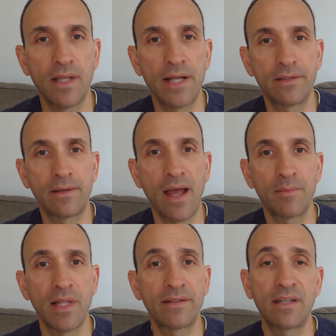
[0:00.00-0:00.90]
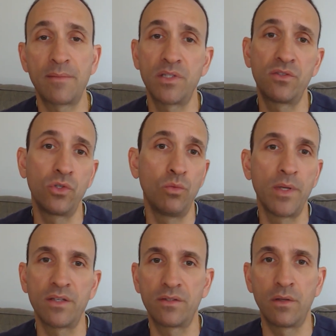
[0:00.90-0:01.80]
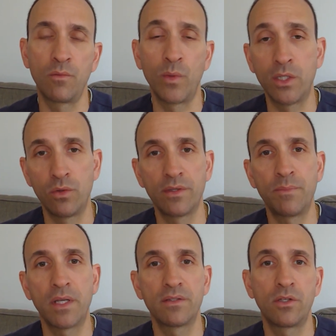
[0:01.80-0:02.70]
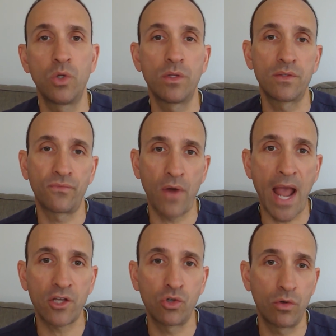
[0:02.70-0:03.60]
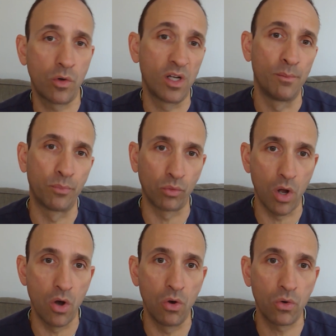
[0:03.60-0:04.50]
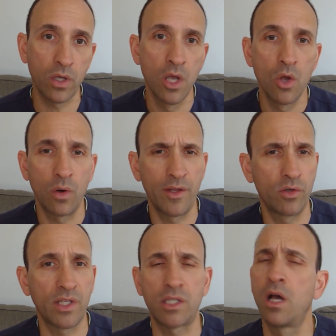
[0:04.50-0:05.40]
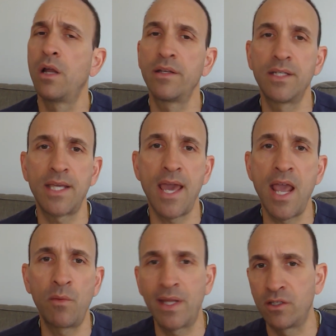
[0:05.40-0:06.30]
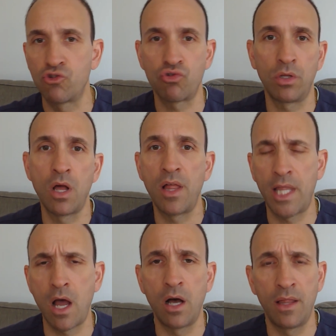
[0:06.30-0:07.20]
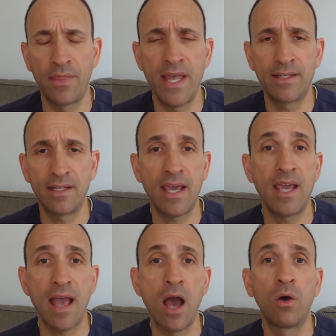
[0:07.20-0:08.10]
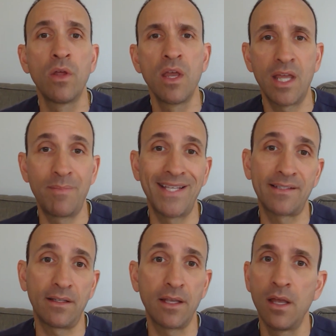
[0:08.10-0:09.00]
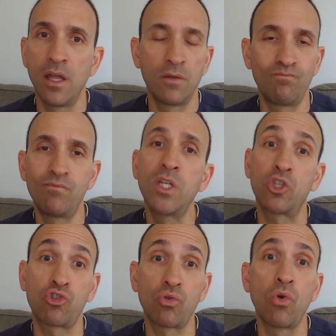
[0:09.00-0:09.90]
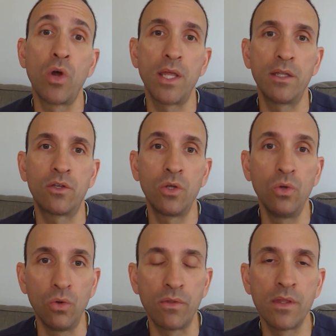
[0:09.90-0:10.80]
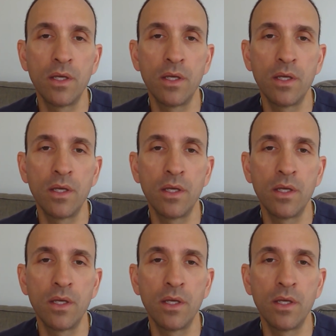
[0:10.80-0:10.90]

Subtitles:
Lots of times it's due because we do this because the tooth is fractured or it broke or there was a ton of decay and we had to drill all of that decay out and basically destroy the tooth